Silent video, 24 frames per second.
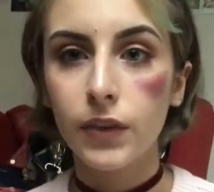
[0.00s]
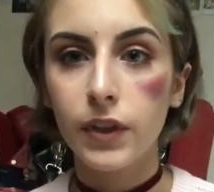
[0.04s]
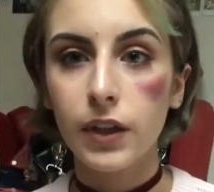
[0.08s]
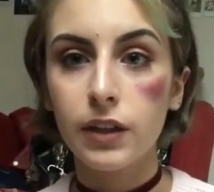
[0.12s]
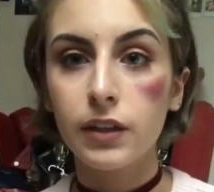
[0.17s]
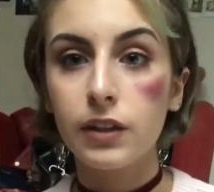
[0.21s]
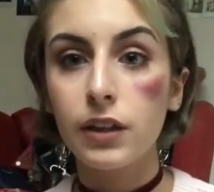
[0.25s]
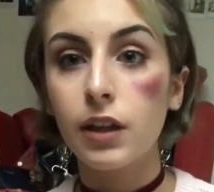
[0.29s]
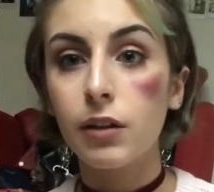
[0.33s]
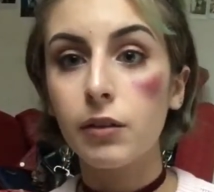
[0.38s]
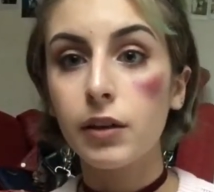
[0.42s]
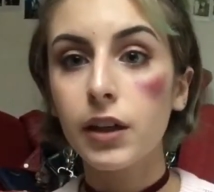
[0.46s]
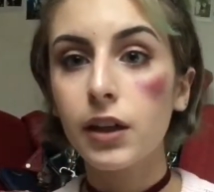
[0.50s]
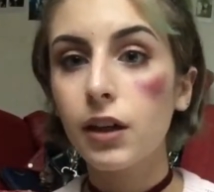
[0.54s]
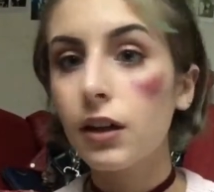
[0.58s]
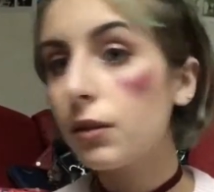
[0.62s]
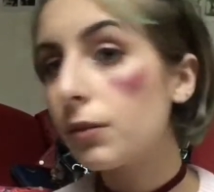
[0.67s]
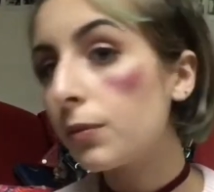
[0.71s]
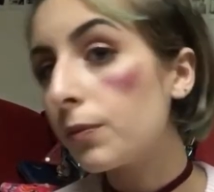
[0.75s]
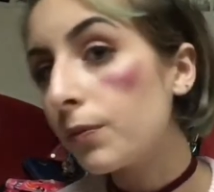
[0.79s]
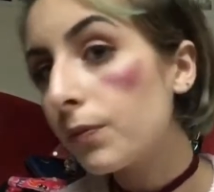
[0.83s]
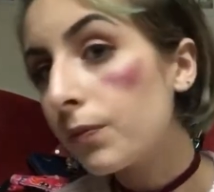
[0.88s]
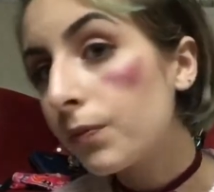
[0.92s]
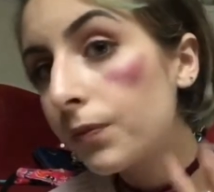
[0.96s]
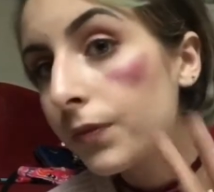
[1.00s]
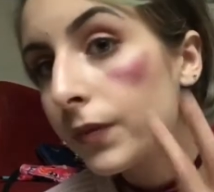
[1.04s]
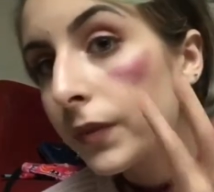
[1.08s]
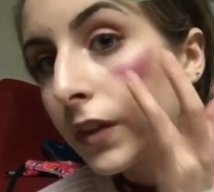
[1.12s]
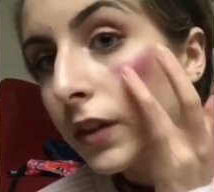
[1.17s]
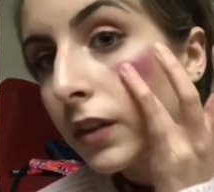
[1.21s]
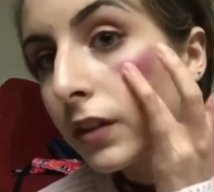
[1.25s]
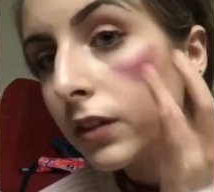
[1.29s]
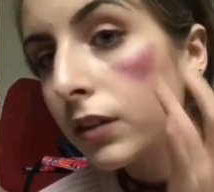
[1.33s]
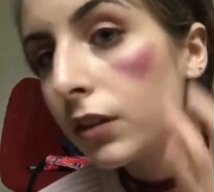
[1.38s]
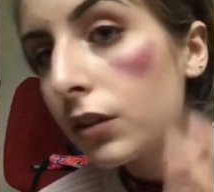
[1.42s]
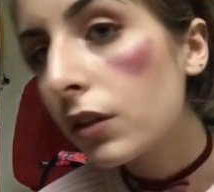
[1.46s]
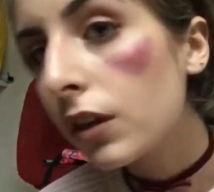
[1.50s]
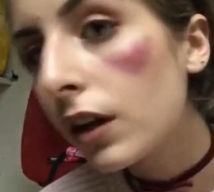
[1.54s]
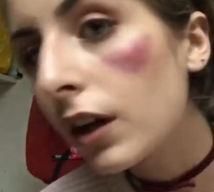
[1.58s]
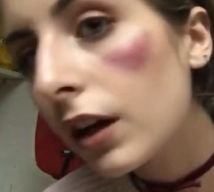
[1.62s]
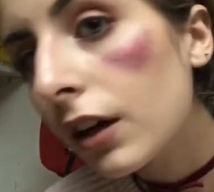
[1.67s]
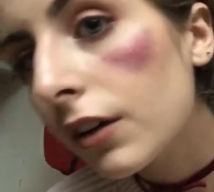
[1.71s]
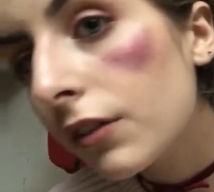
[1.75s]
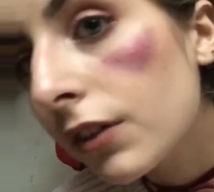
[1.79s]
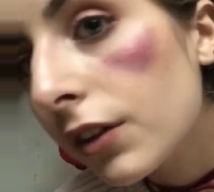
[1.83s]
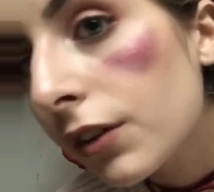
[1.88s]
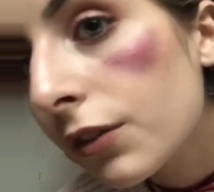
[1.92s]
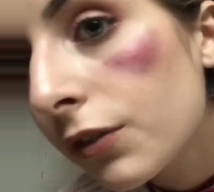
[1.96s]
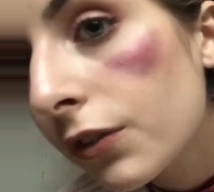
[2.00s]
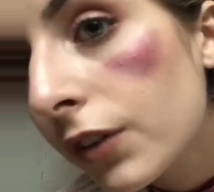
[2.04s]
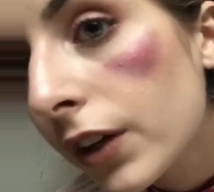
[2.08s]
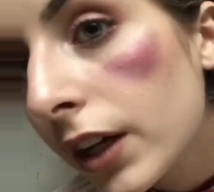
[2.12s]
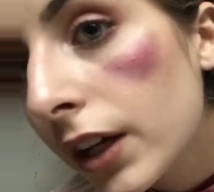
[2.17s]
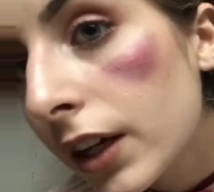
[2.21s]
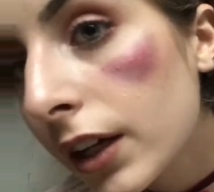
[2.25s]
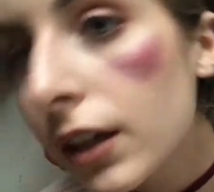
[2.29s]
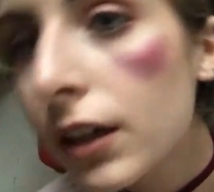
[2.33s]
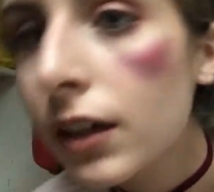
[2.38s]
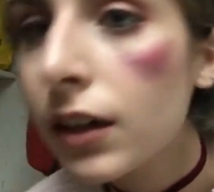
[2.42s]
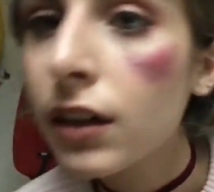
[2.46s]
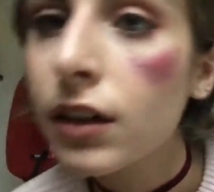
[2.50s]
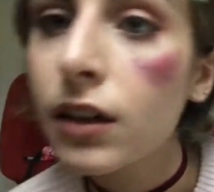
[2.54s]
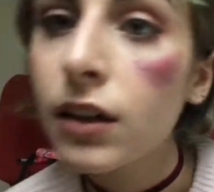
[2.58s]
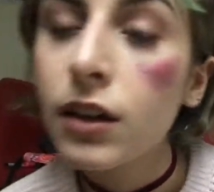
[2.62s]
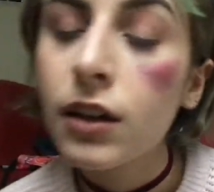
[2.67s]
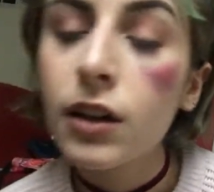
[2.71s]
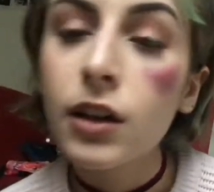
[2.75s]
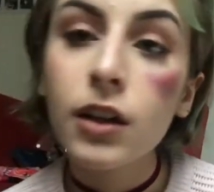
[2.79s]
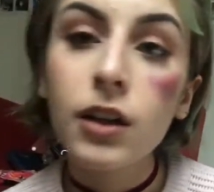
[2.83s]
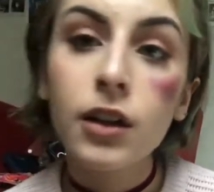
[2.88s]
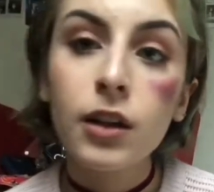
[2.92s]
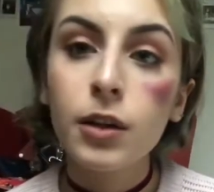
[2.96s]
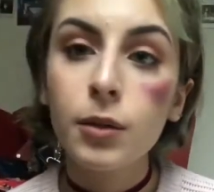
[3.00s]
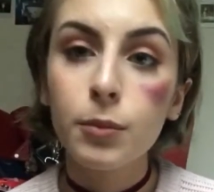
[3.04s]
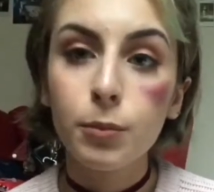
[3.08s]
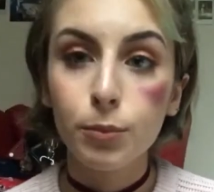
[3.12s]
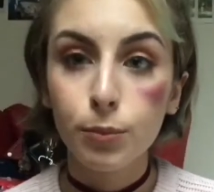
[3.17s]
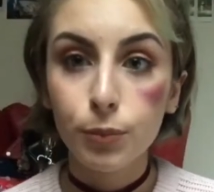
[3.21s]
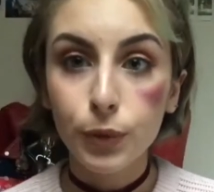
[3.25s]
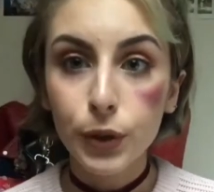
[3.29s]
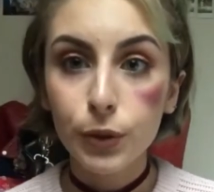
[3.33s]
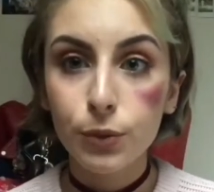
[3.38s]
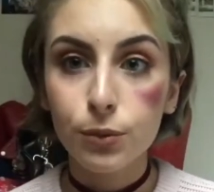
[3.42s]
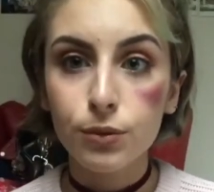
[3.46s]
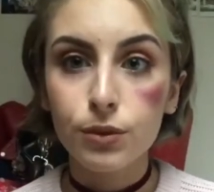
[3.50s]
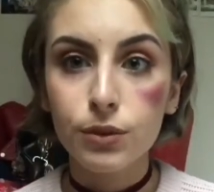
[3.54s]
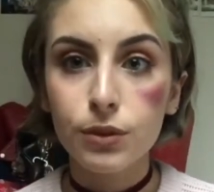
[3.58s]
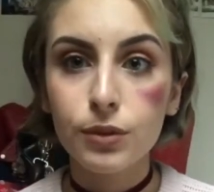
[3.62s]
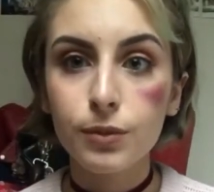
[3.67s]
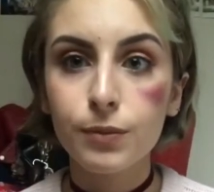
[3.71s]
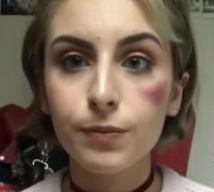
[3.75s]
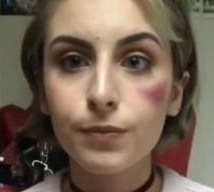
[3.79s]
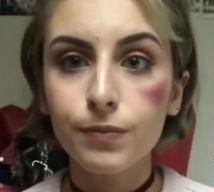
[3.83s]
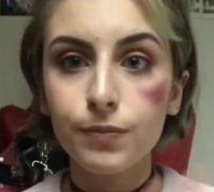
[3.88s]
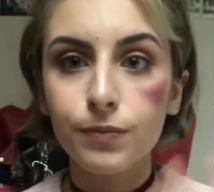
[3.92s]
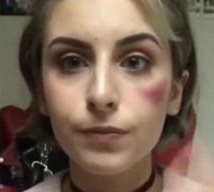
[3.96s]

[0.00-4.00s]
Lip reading: And there we go. You have a fake bruise.